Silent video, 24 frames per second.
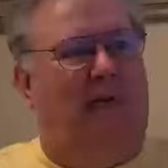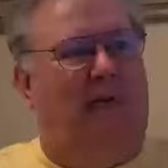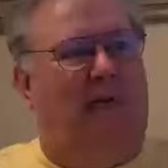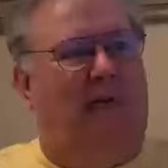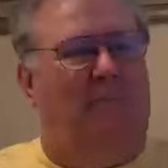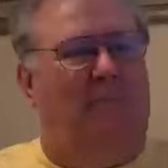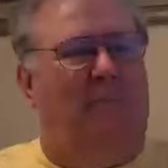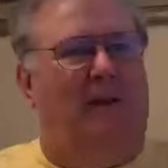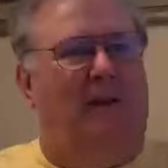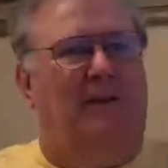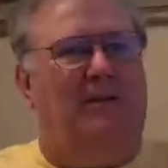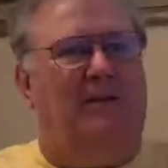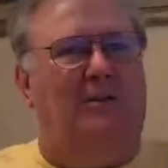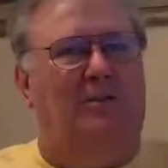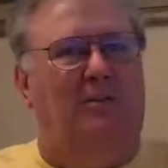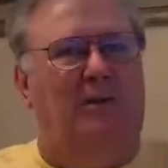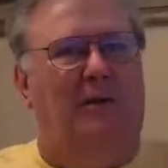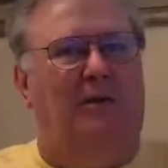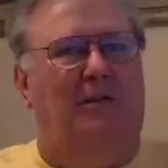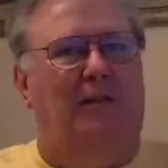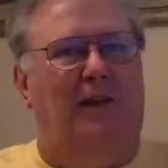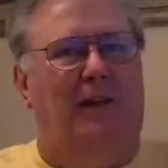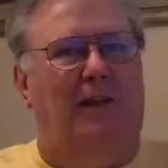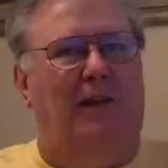that's up
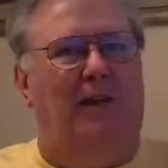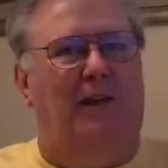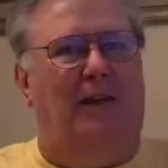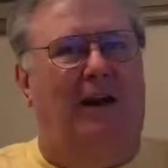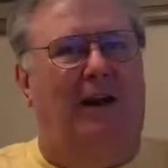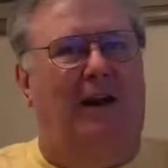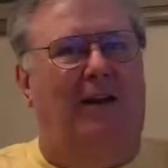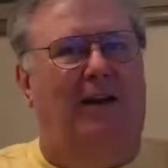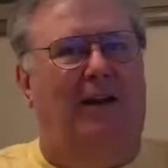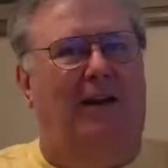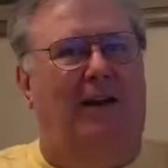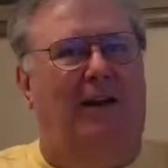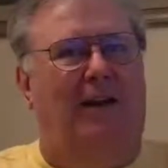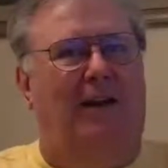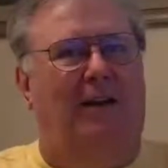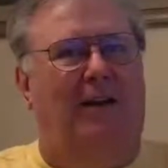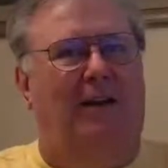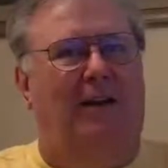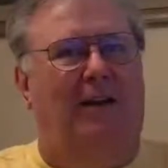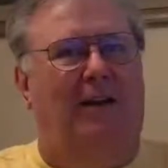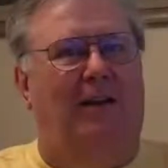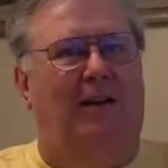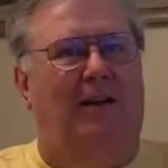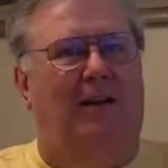there. So we've eaten there,
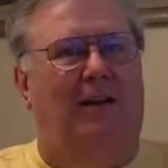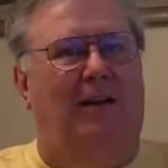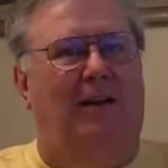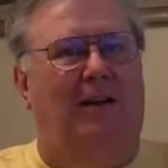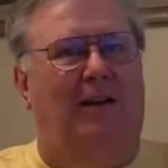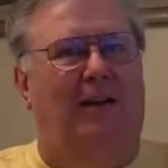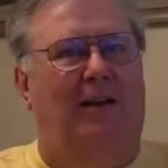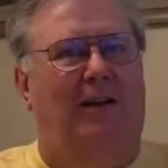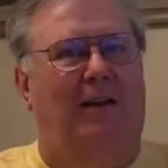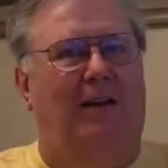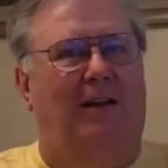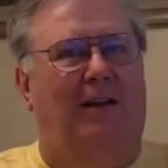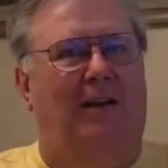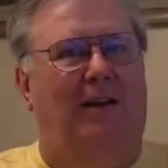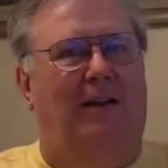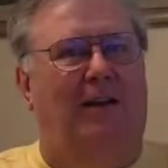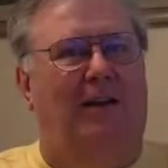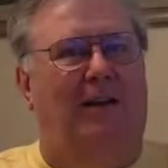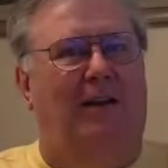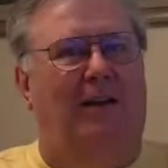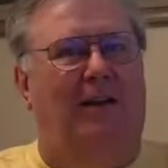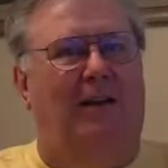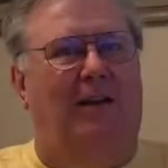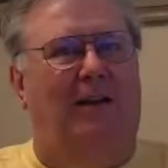and then we have another.